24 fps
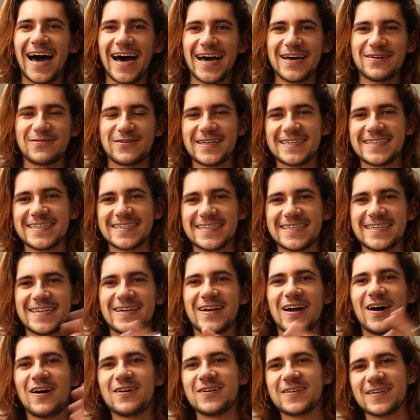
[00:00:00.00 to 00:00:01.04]
I read this in
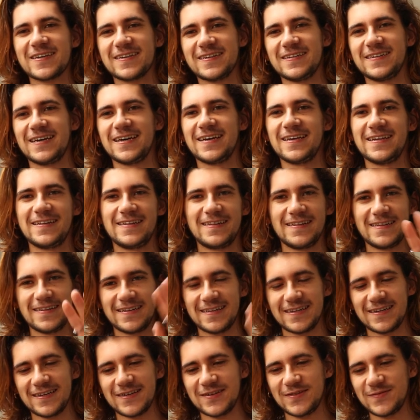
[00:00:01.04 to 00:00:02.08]
an article,
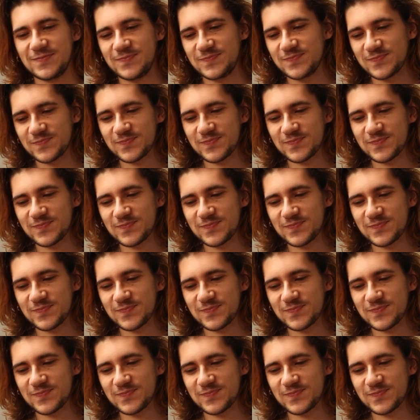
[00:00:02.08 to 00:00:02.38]
I'll